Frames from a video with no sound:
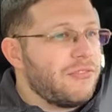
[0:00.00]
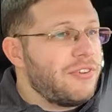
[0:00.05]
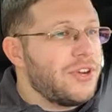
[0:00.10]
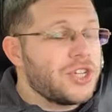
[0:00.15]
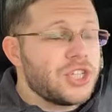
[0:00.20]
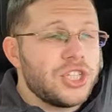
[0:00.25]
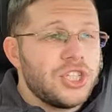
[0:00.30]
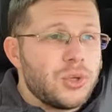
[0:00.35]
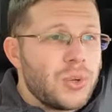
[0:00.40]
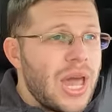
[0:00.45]

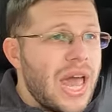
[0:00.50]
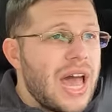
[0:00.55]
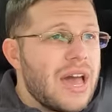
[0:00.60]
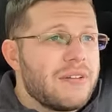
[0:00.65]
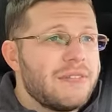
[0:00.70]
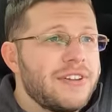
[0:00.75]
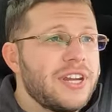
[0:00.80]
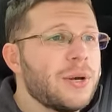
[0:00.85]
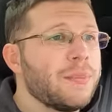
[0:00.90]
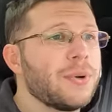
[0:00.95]
vision you
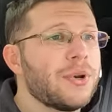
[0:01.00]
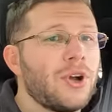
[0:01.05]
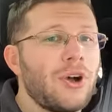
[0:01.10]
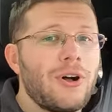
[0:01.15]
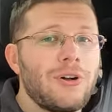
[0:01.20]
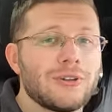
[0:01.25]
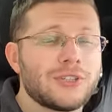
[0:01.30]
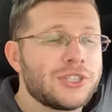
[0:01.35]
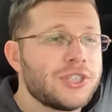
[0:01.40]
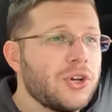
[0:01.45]
have here, but
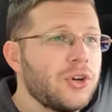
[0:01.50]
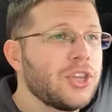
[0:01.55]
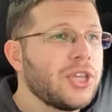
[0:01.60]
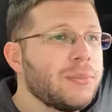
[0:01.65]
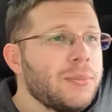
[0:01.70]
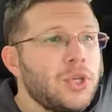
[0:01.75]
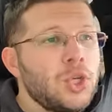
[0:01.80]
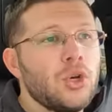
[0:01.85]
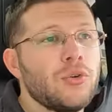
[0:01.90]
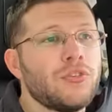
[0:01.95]
also
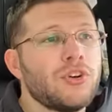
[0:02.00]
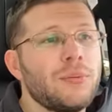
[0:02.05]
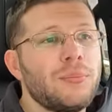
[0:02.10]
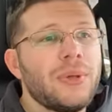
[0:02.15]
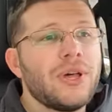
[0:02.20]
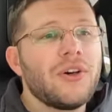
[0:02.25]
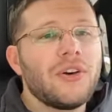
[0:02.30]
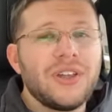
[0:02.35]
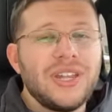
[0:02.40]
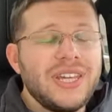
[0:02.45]
the
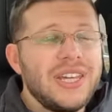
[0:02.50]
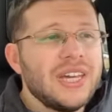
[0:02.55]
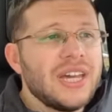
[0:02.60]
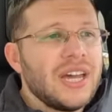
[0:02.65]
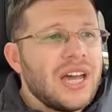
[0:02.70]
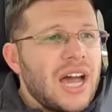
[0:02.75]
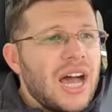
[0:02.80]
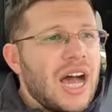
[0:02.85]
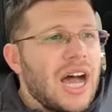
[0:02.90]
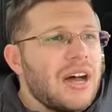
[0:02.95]
maneuverability
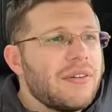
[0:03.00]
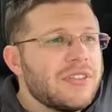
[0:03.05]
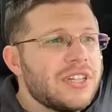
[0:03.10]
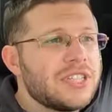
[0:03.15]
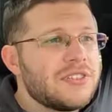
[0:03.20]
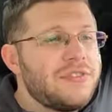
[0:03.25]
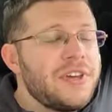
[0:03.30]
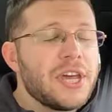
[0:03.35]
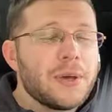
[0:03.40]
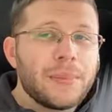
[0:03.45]
of
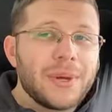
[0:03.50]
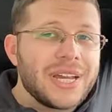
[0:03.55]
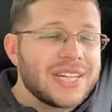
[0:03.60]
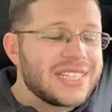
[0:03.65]
this vehicle